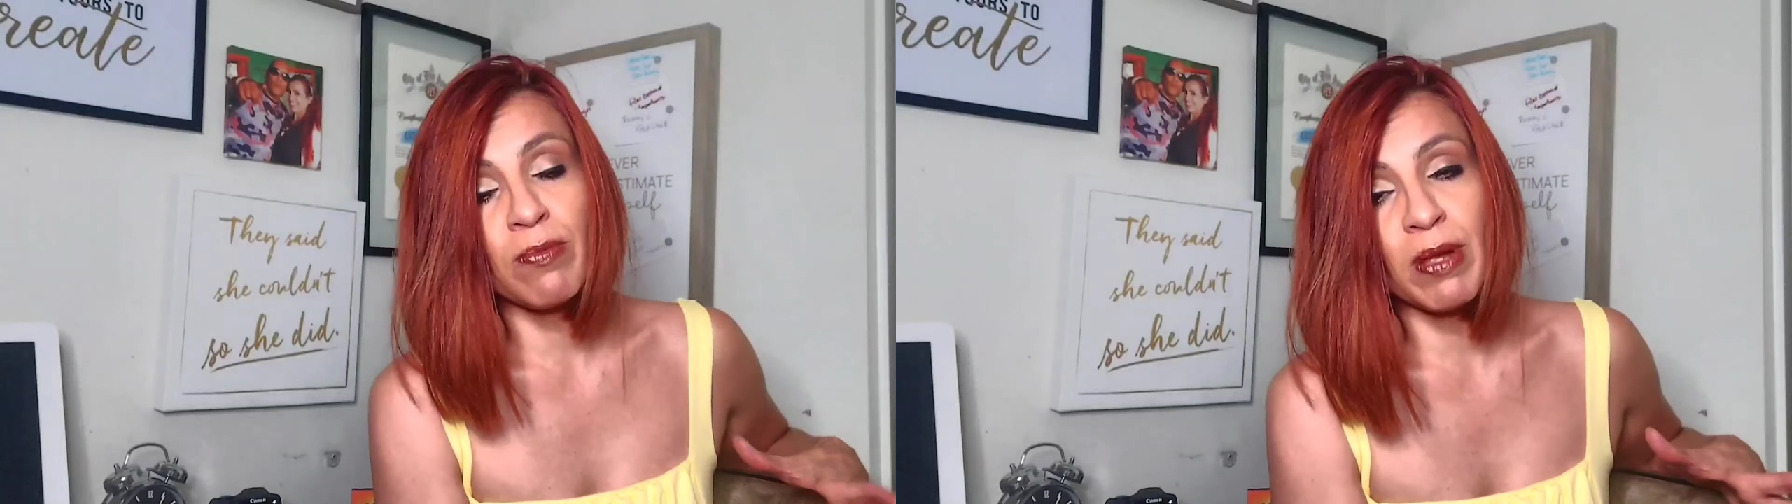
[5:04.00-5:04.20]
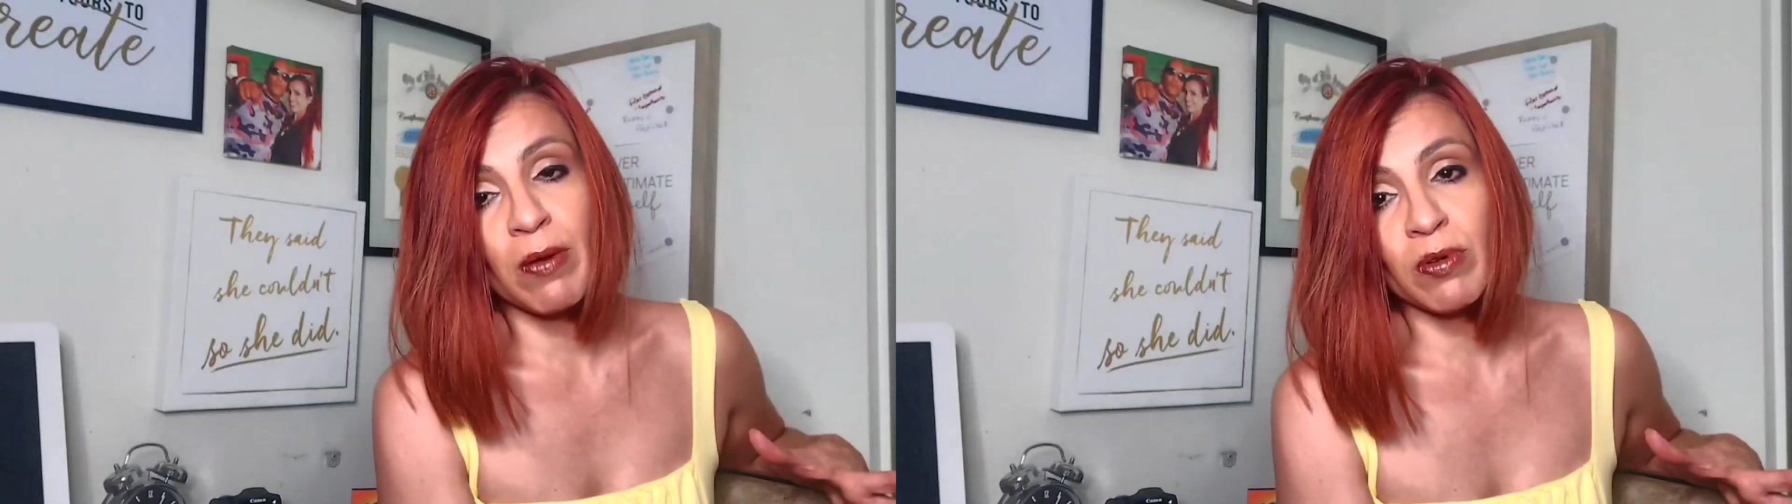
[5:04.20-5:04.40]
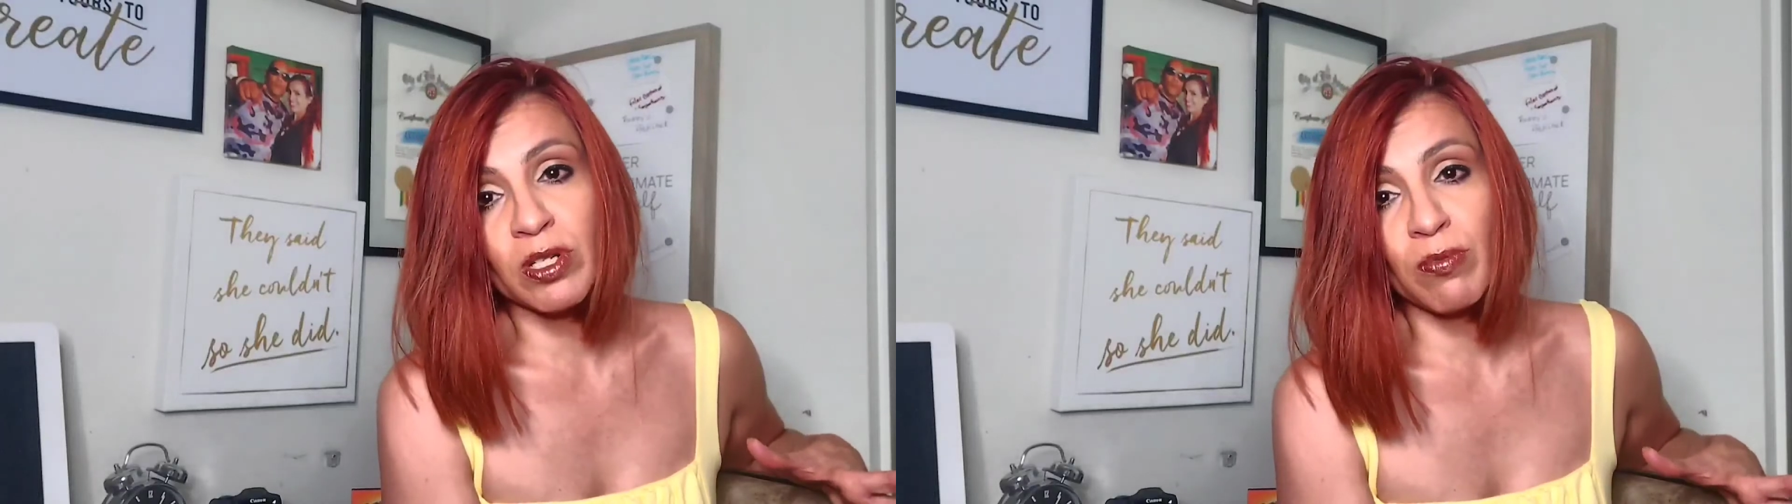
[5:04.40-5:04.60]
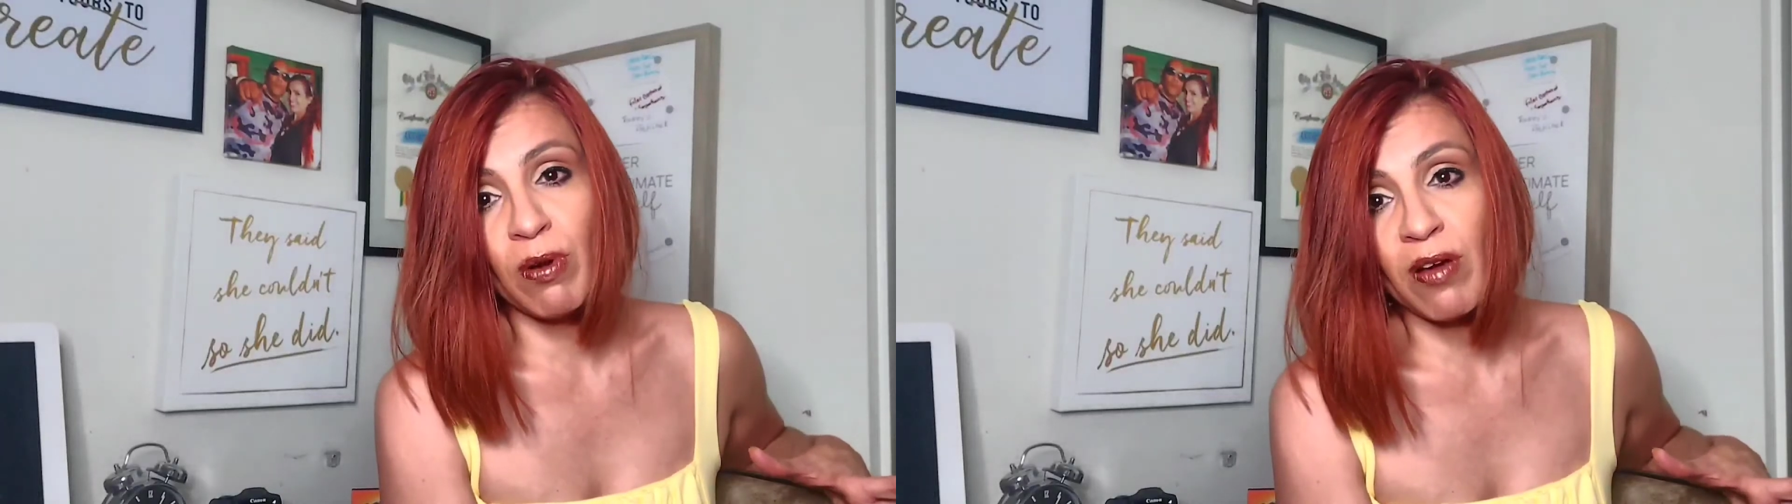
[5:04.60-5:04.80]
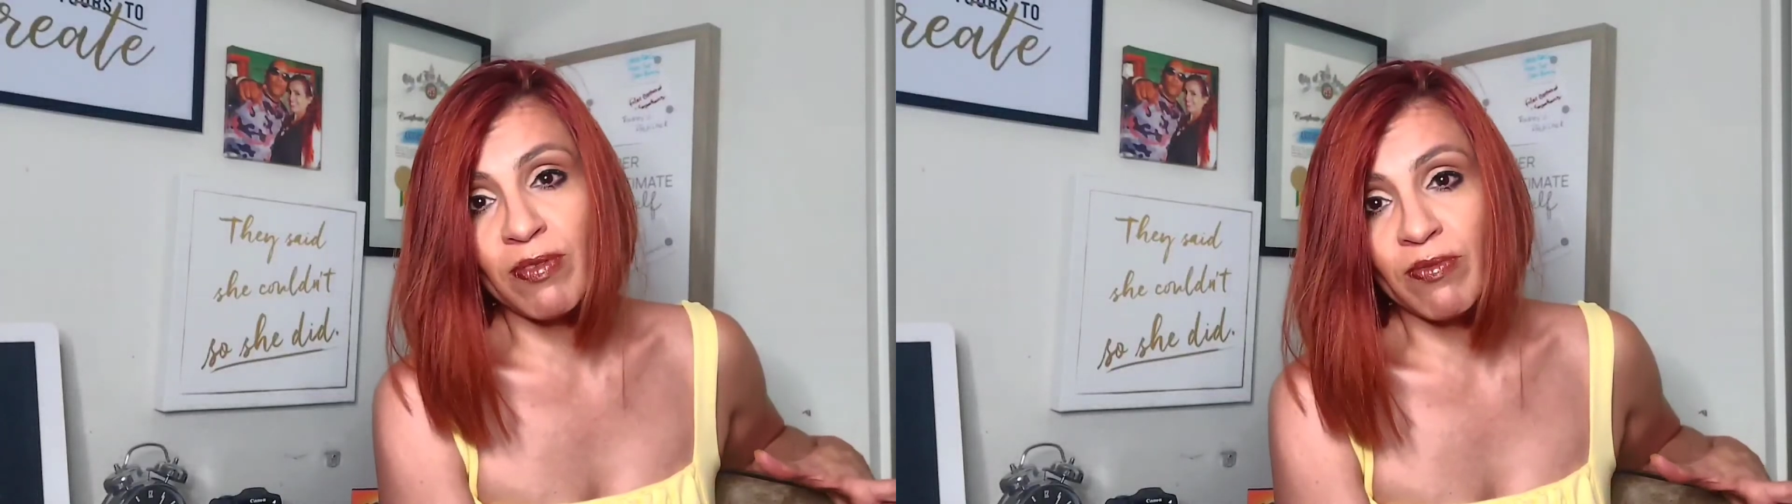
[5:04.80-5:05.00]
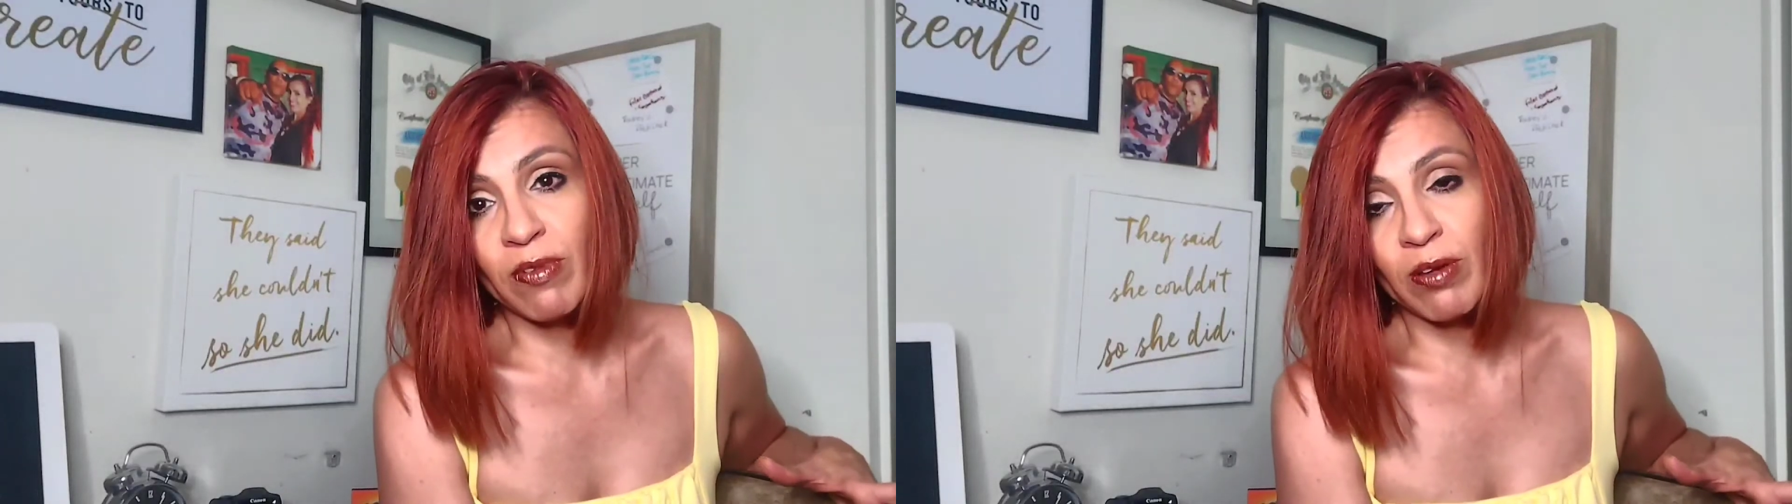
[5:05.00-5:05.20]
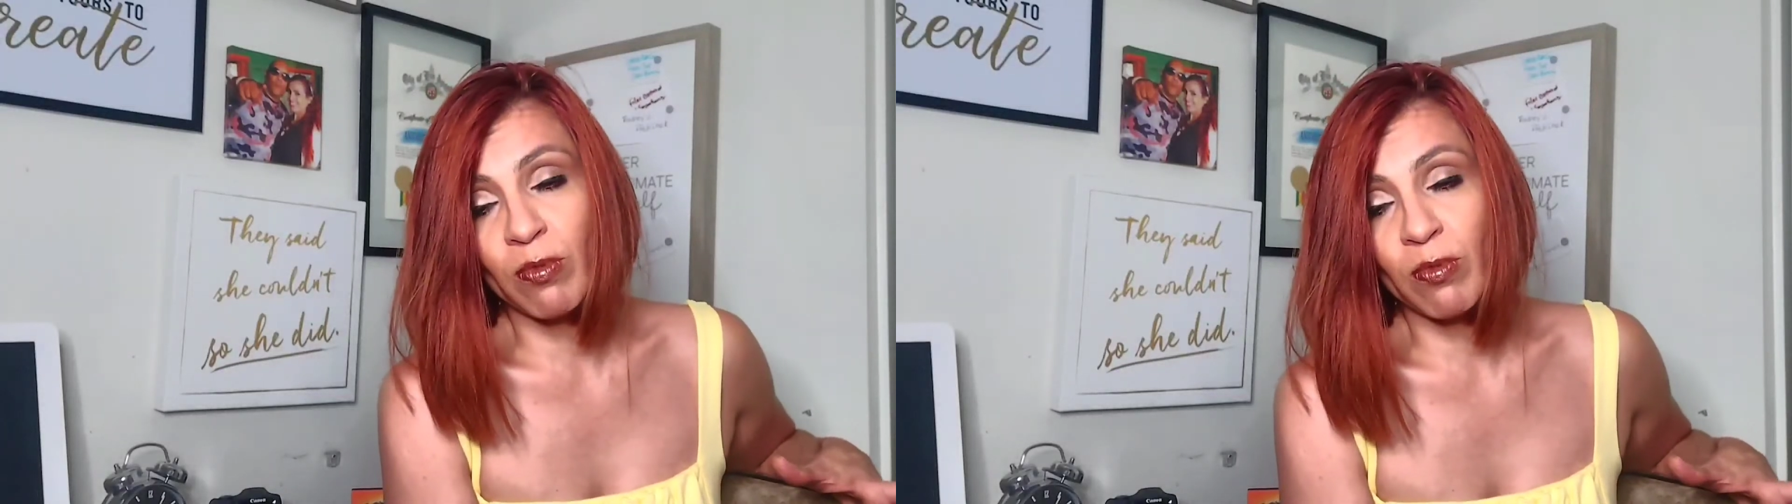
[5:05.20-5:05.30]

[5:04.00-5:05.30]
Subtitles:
would be able to profit